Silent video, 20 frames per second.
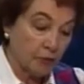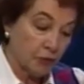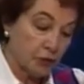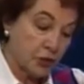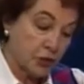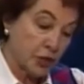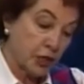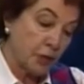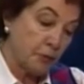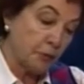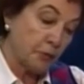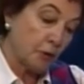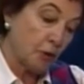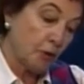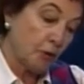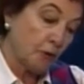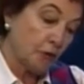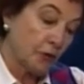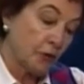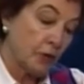shape
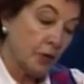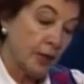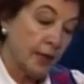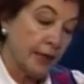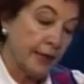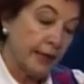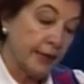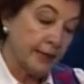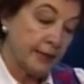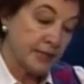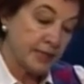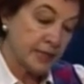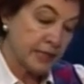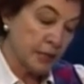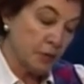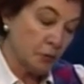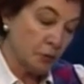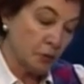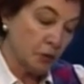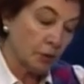over a
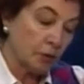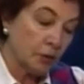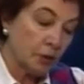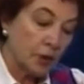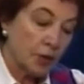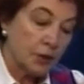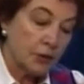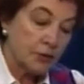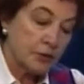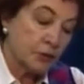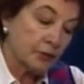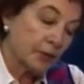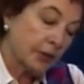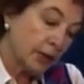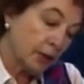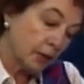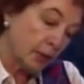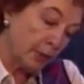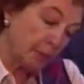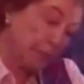seam roll. So now I'm